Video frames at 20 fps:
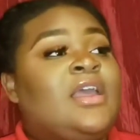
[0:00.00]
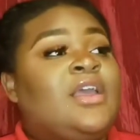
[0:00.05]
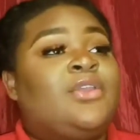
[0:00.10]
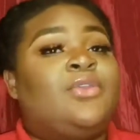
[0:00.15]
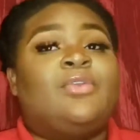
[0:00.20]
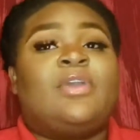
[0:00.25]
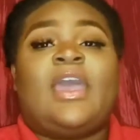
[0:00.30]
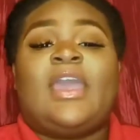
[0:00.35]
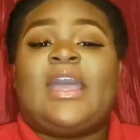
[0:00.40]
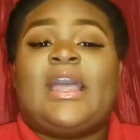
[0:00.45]
You
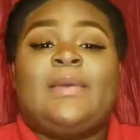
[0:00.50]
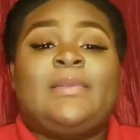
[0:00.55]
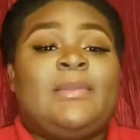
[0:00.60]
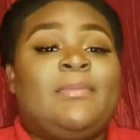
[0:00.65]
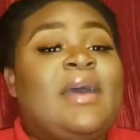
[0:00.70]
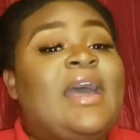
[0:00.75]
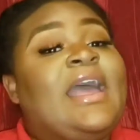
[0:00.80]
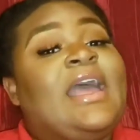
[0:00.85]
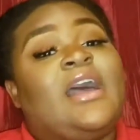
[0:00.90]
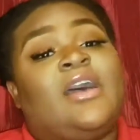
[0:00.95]
can't come to
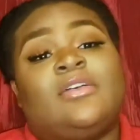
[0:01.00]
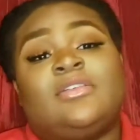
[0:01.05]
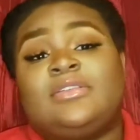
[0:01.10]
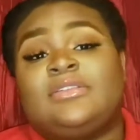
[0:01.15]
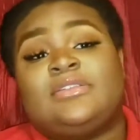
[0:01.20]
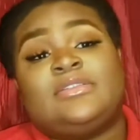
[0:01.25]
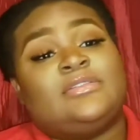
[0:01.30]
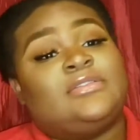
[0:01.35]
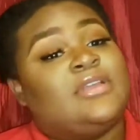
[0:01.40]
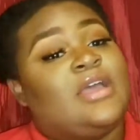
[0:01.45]
my house.
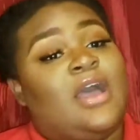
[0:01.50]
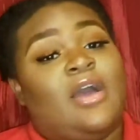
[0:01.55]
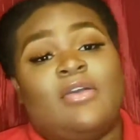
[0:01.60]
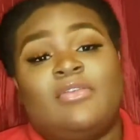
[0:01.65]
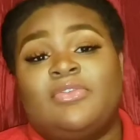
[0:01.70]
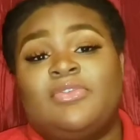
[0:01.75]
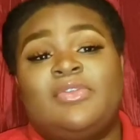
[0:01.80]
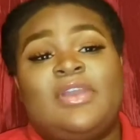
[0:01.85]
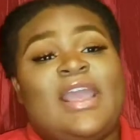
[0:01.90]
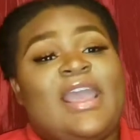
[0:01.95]
I
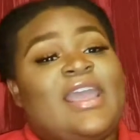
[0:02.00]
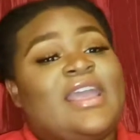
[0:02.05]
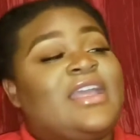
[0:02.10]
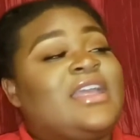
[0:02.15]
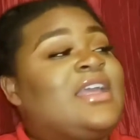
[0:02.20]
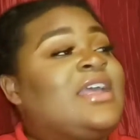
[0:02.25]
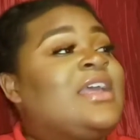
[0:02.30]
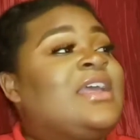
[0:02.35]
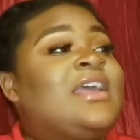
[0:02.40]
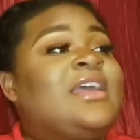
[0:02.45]
don't do that.
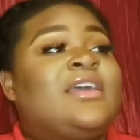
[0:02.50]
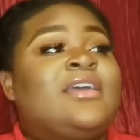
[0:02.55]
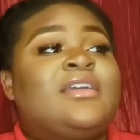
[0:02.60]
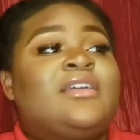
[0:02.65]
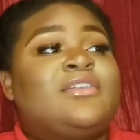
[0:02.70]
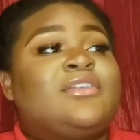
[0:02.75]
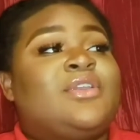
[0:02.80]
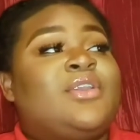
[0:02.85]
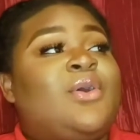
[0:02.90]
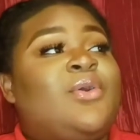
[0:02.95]

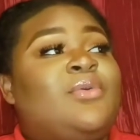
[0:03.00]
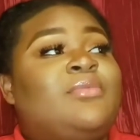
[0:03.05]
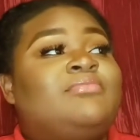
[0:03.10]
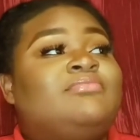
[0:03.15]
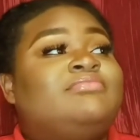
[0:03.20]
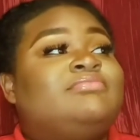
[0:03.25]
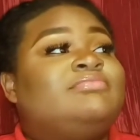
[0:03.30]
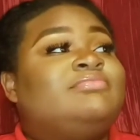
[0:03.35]
Nope.